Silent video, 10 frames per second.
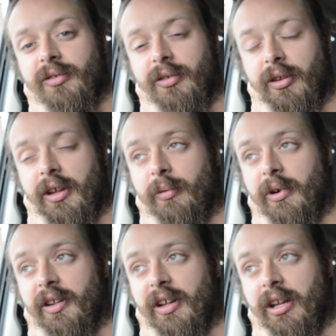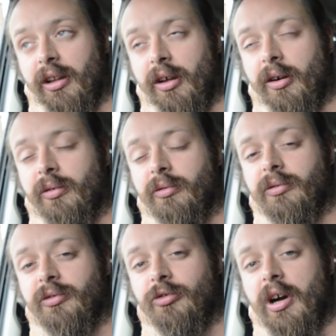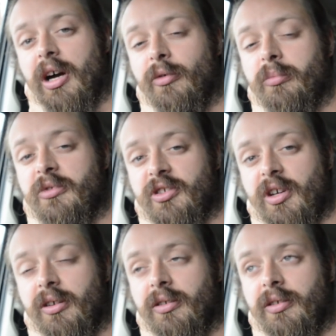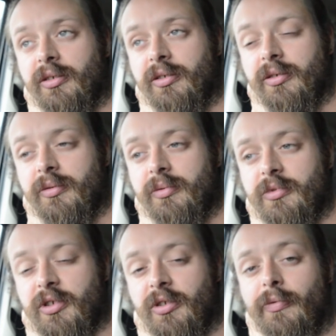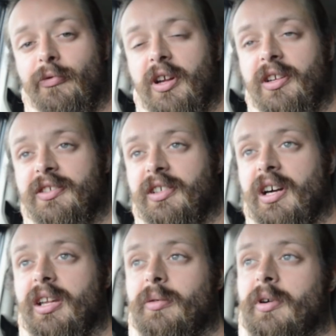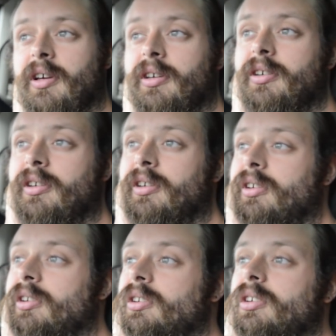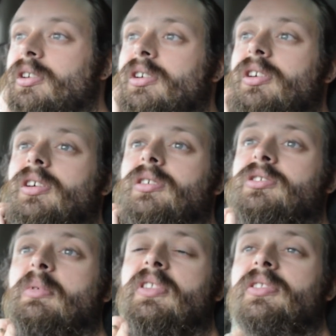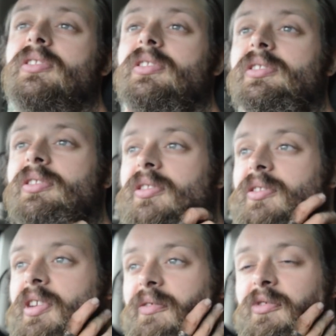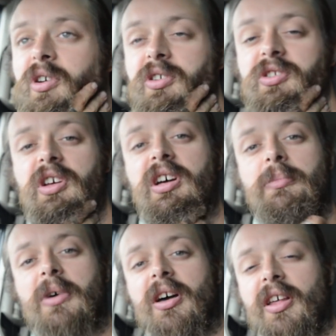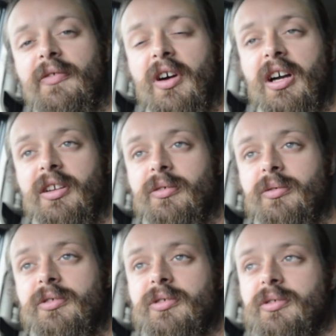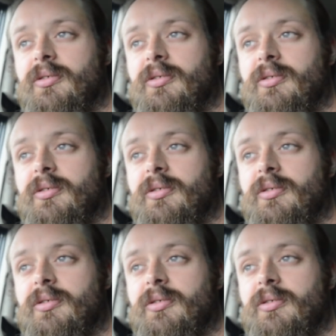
but we had that long drive up to Scotland, so Dumfries and Galloway. I spent that first night by that viaduct,